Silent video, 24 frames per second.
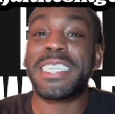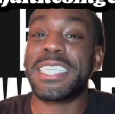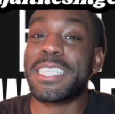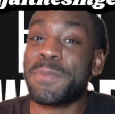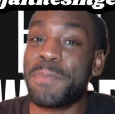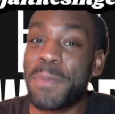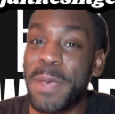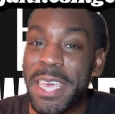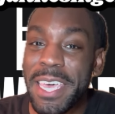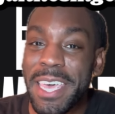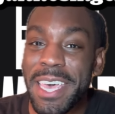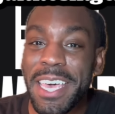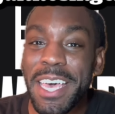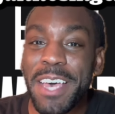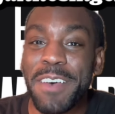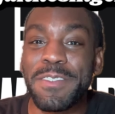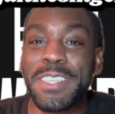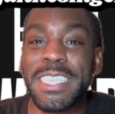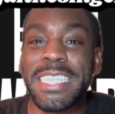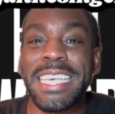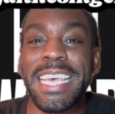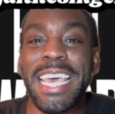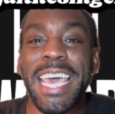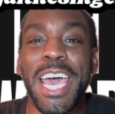Speaking
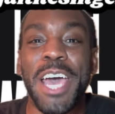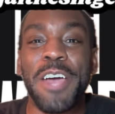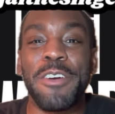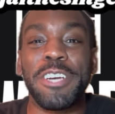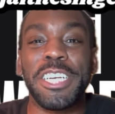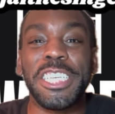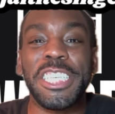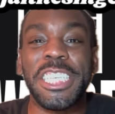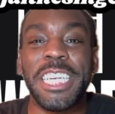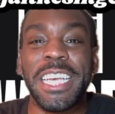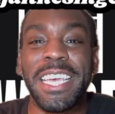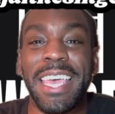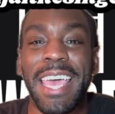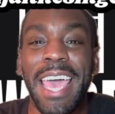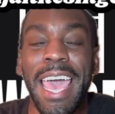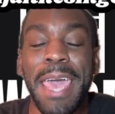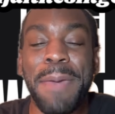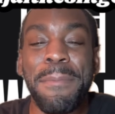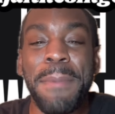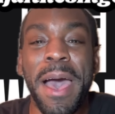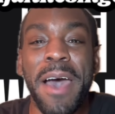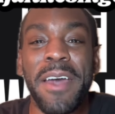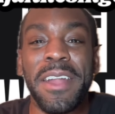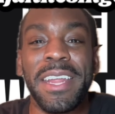of Ciara, she
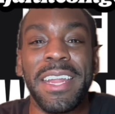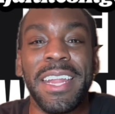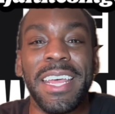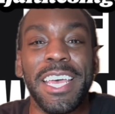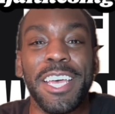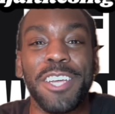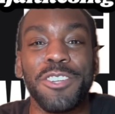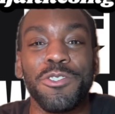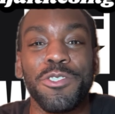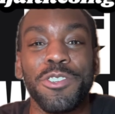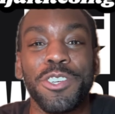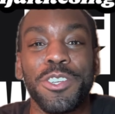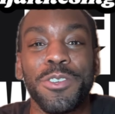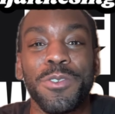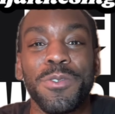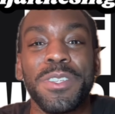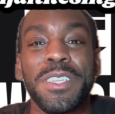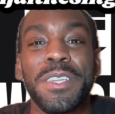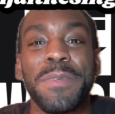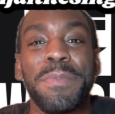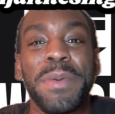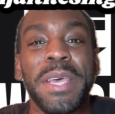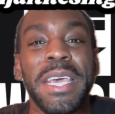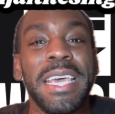came out and
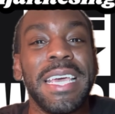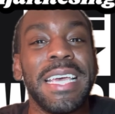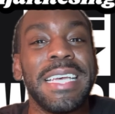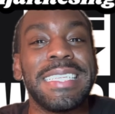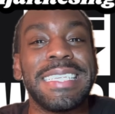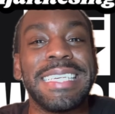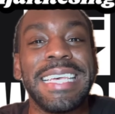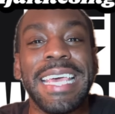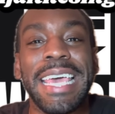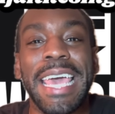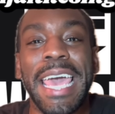introduced BET